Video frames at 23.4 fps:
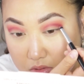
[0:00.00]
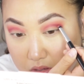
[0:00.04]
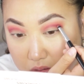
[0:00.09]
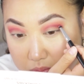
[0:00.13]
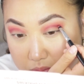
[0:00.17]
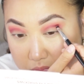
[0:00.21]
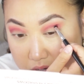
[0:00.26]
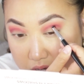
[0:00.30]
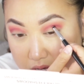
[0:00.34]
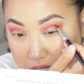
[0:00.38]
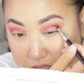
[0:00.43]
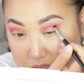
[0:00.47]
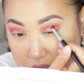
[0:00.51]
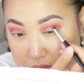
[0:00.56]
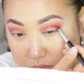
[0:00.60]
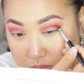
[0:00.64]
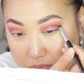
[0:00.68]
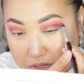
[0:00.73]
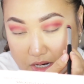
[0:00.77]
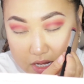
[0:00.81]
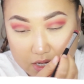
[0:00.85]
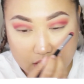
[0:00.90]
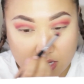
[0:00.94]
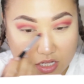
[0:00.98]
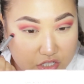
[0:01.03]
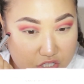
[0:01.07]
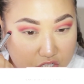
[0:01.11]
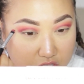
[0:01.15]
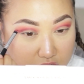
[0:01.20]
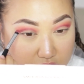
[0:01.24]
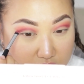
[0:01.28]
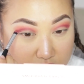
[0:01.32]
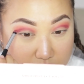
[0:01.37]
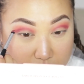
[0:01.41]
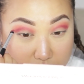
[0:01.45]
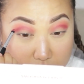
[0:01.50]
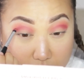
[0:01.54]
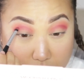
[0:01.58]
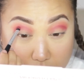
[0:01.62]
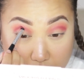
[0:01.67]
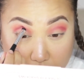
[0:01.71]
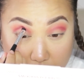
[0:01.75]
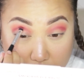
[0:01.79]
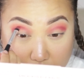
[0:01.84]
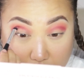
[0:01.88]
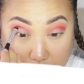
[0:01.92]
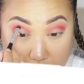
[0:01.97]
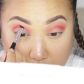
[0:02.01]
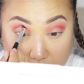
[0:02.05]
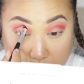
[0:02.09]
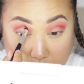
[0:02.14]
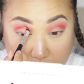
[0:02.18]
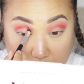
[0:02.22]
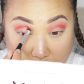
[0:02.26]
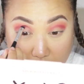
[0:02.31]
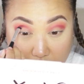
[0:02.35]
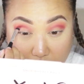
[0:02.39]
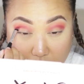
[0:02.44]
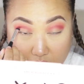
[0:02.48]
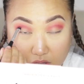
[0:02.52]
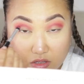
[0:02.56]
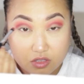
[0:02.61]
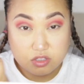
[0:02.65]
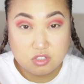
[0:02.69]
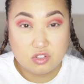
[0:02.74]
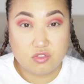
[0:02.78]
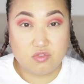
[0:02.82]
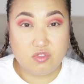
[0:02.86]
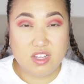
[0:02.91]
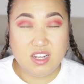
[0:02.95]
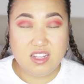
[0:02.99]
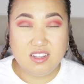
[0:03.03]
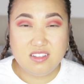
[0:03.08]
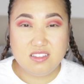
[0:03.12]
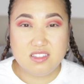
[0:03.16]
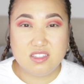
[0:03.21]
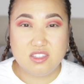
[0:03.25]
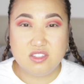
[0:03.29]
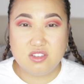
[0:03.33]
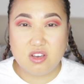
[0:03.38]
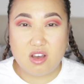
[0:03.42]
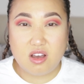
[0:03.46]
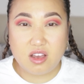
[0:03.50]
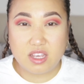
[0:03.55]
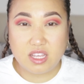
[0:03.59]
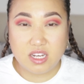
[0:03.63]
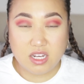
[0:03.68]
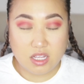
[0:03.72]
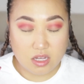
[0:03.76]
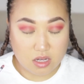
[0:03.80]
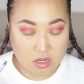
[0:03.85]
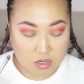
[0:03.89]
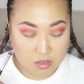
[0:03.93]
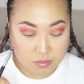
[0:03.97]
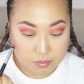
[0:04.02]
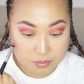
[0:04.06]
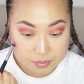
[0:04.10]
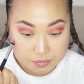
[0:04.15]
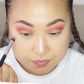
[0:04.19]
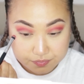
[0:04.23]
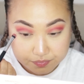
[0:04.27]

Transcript: I might add some black actually to it, to really darken it up.